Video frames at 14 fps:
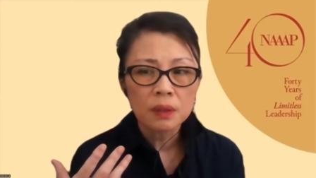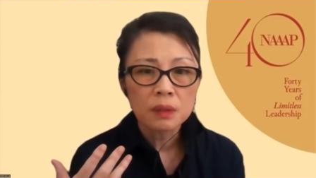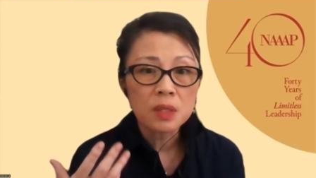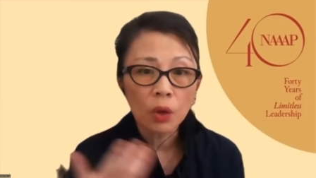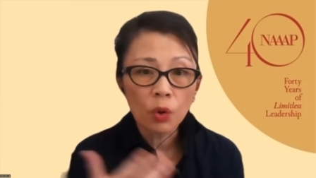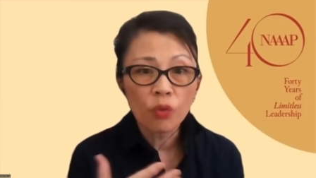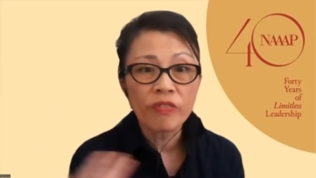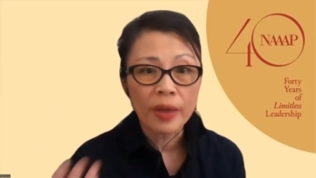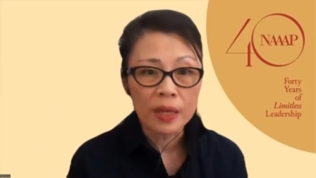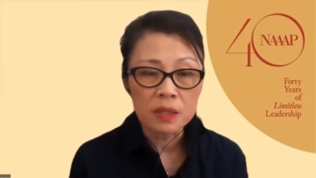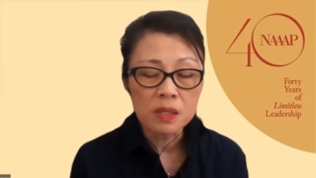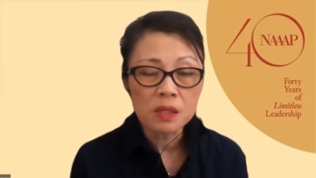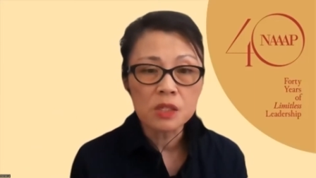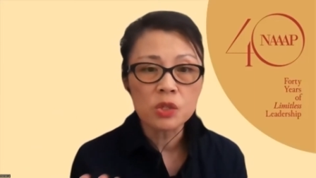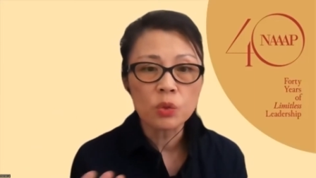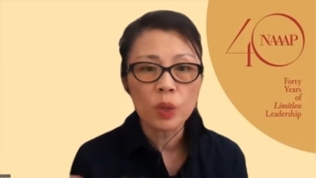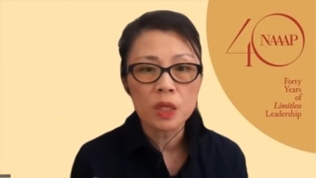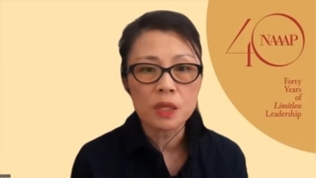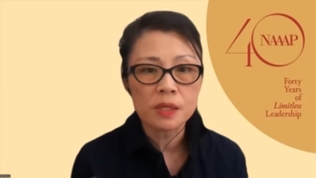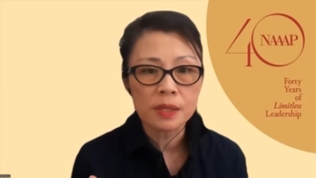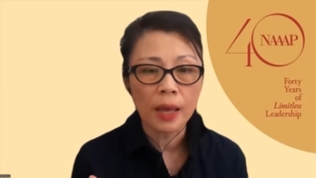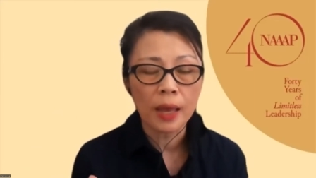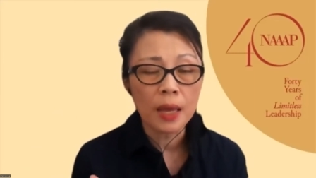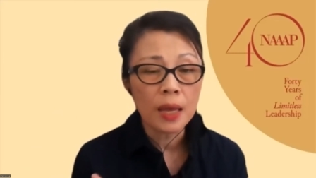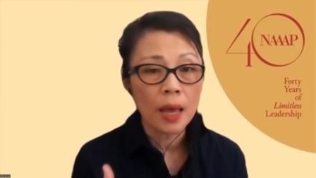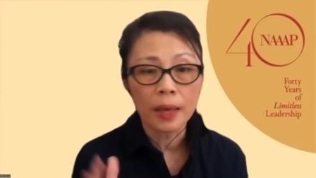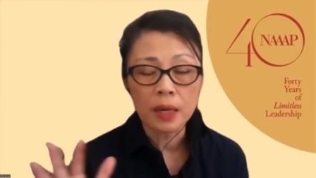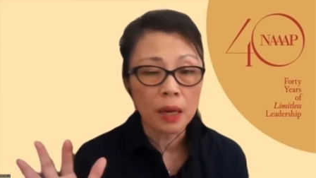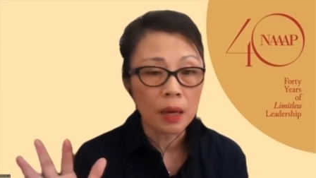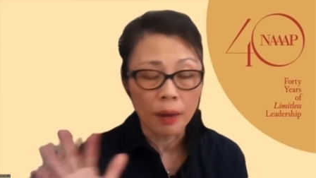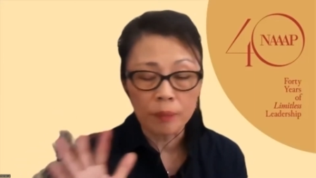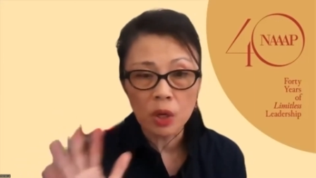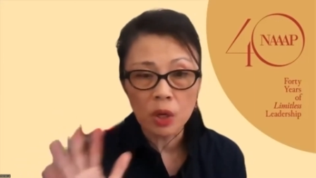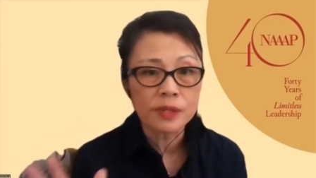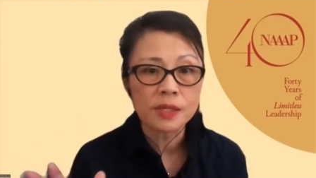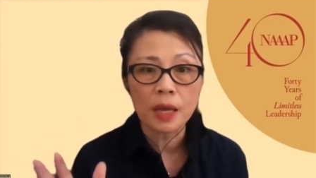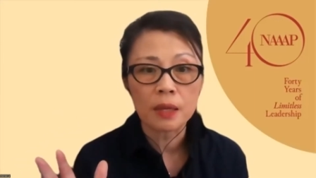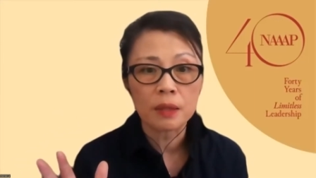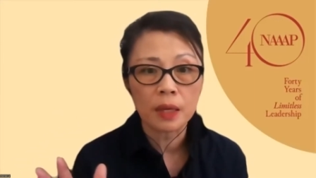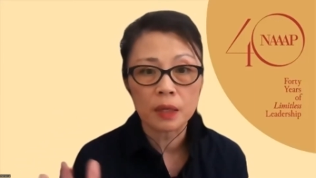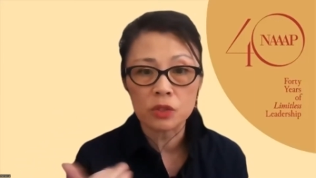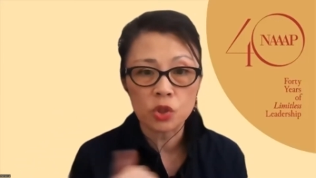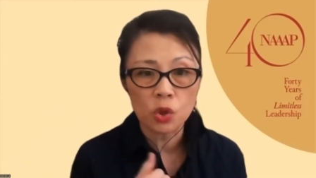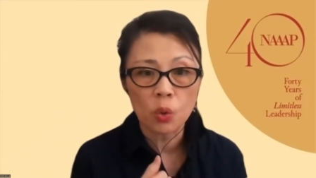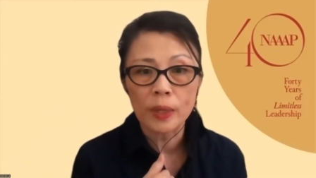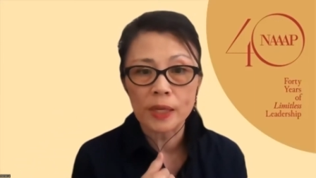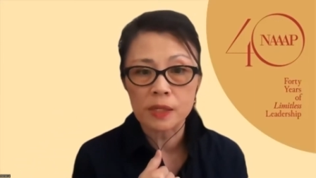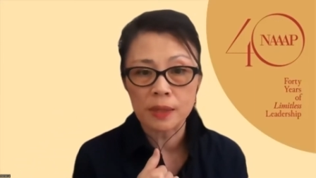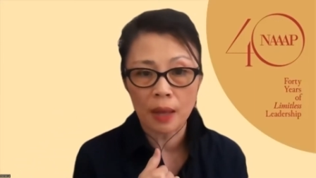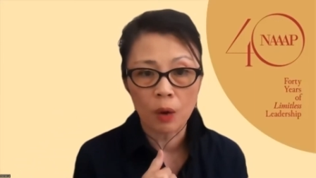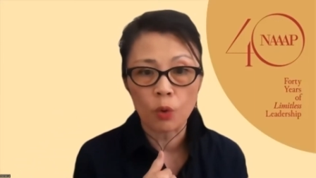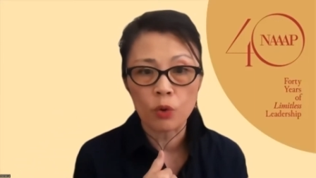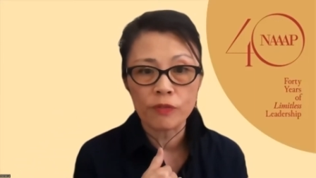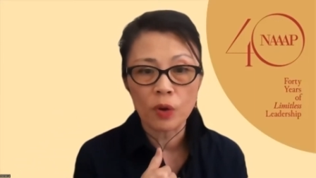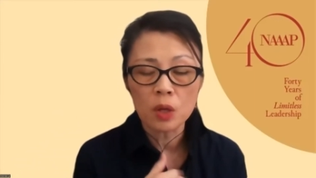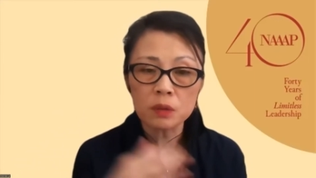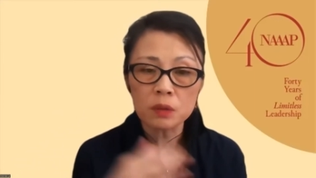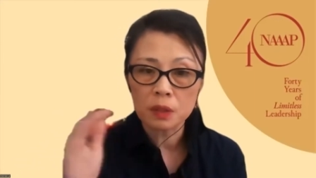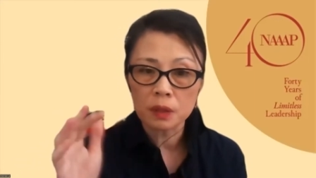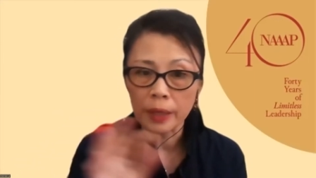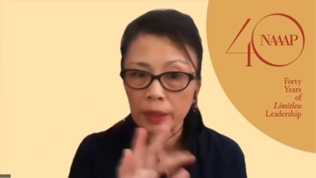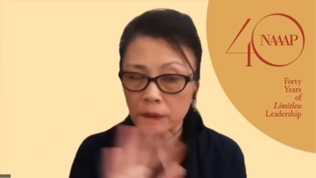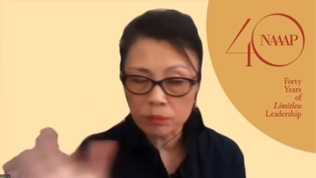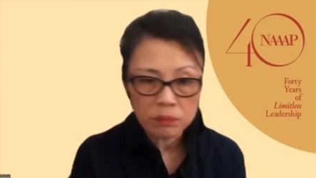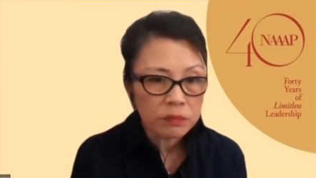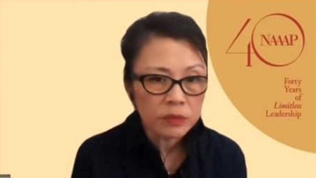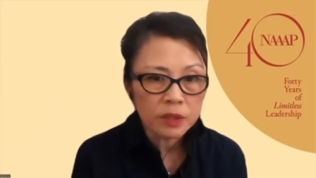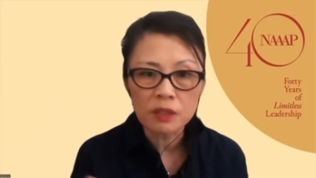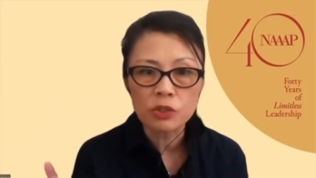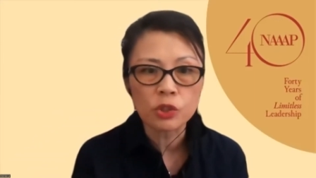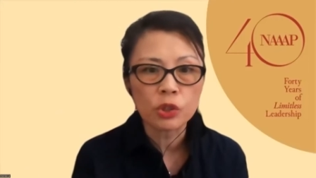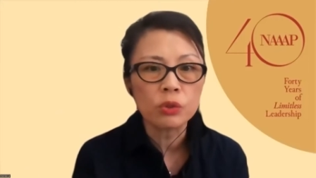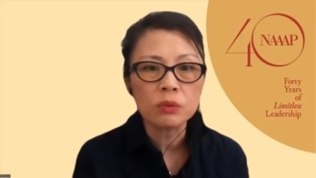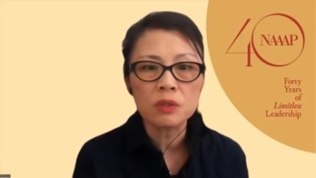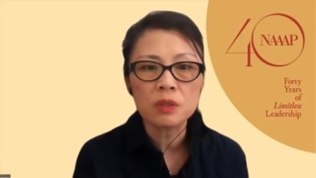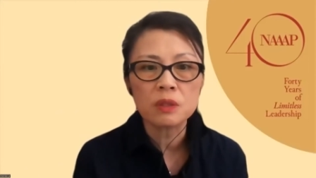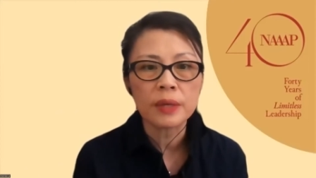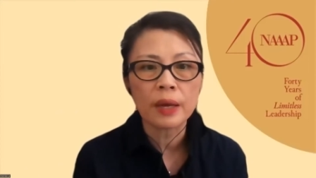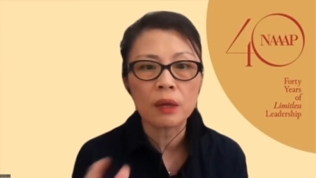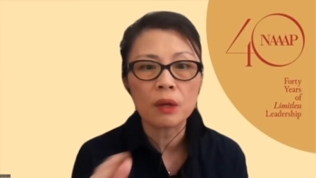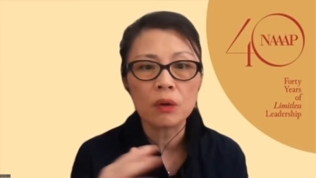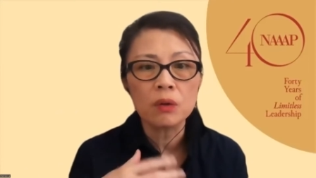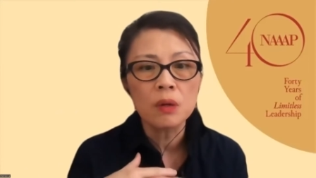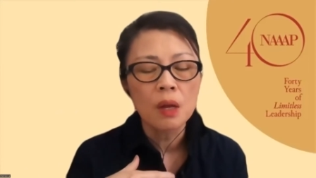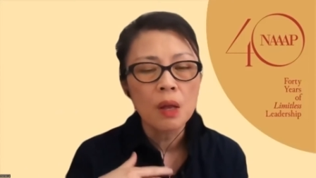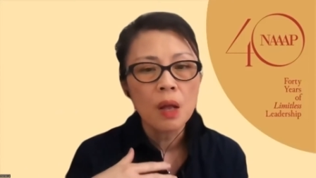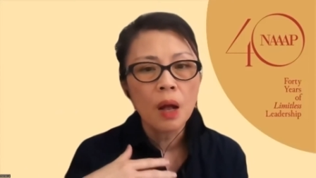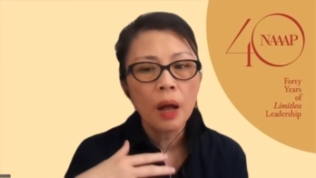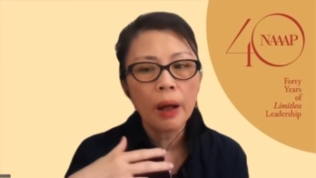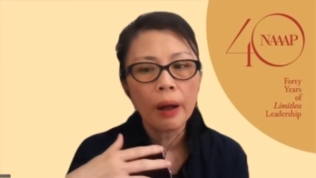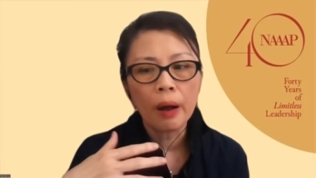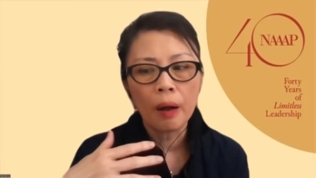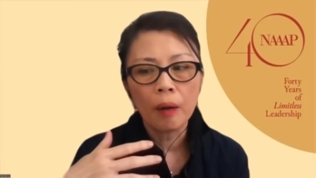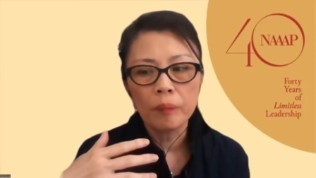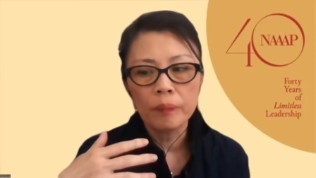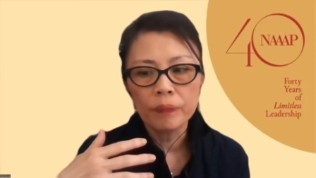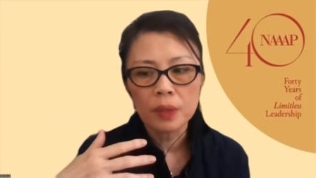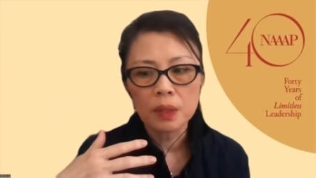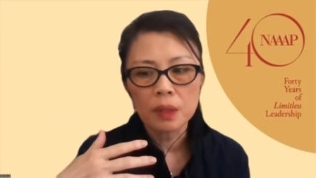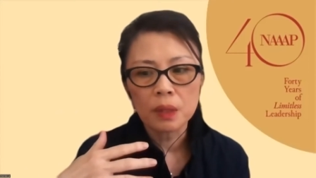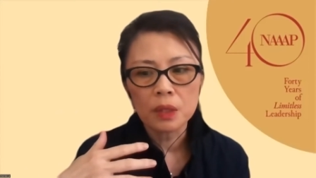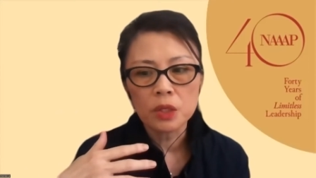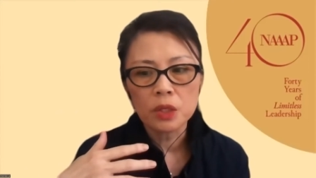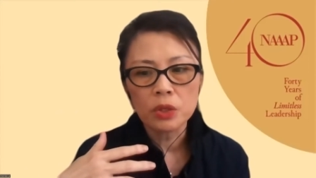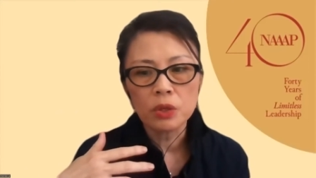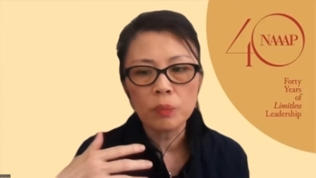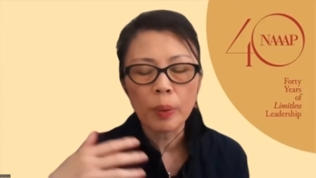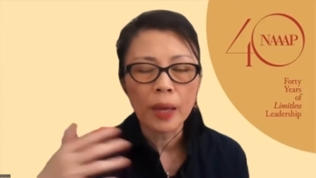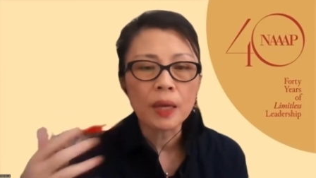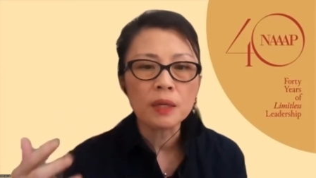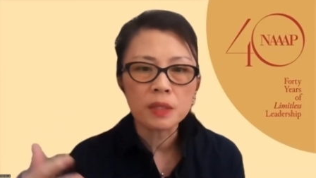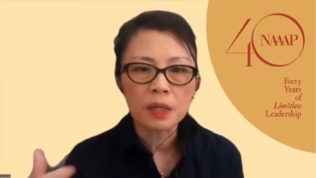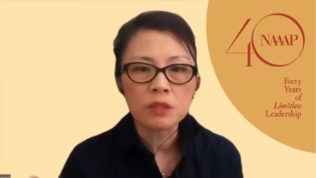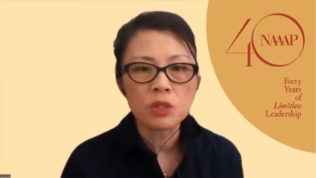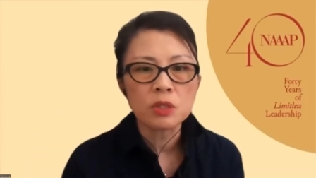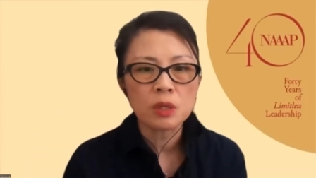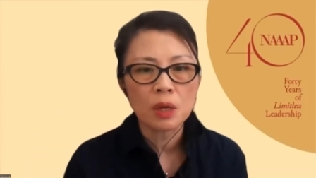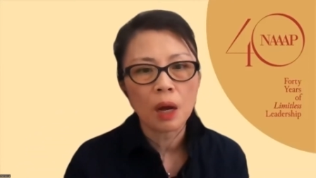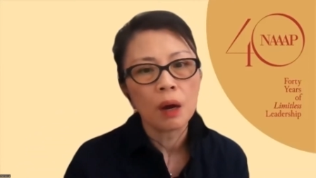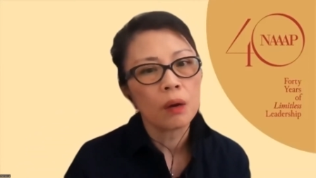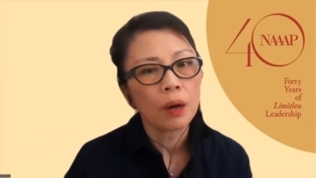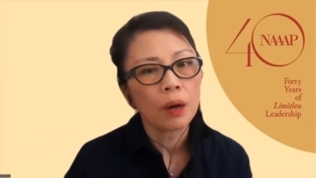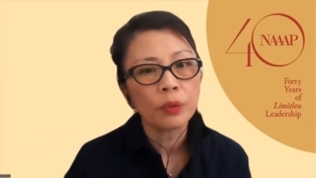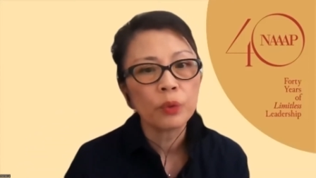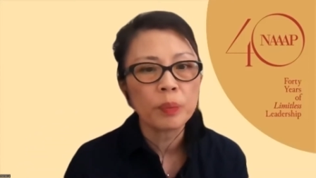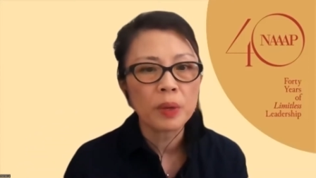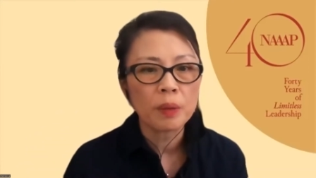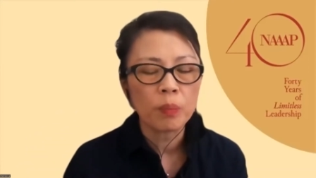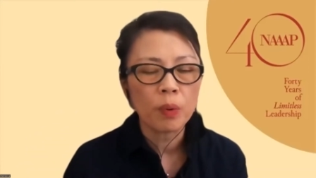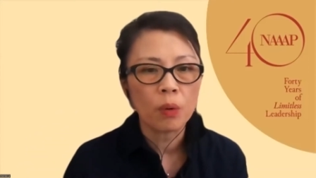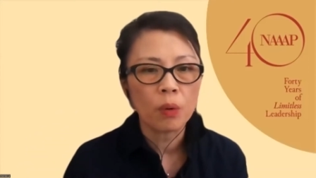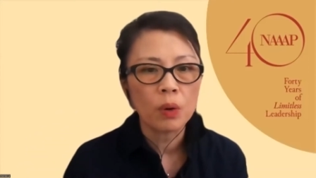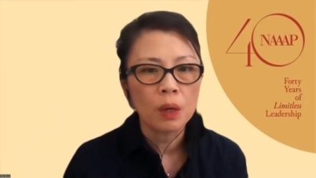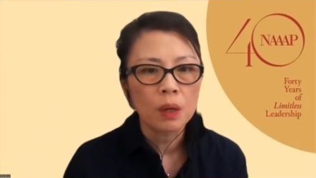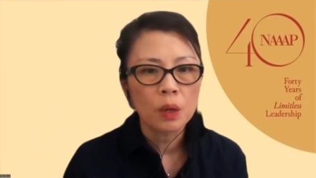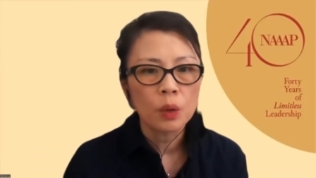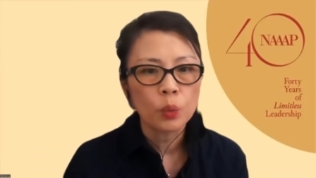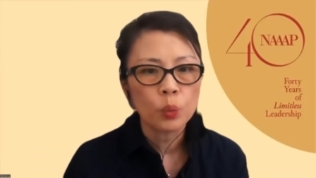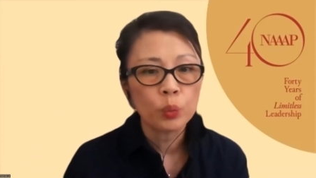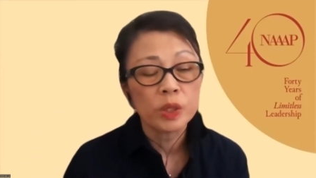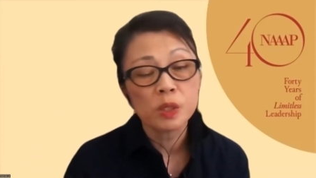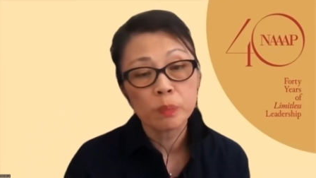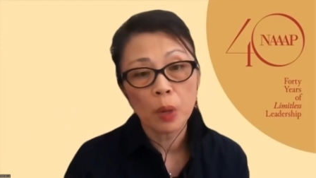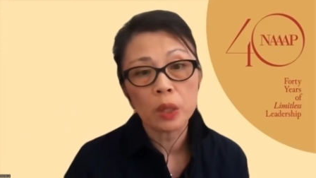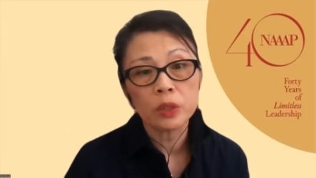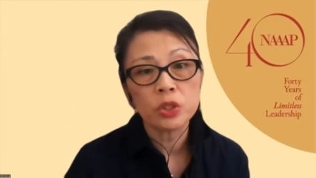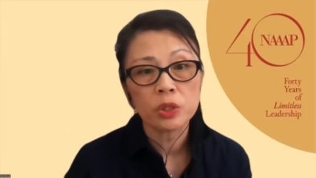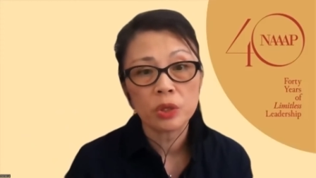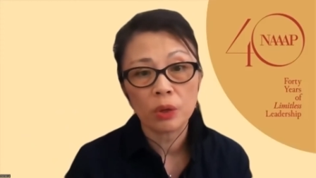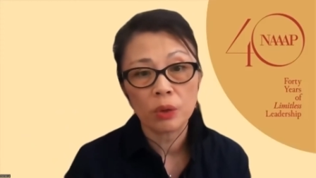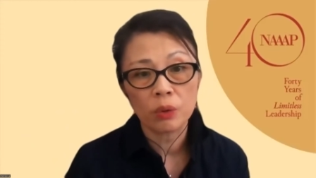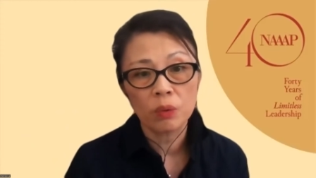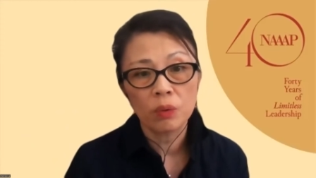take offense to what you say, and I'm not saying that it's always our fault, like takes 2 to tango. You pay attention to how other people respond to you.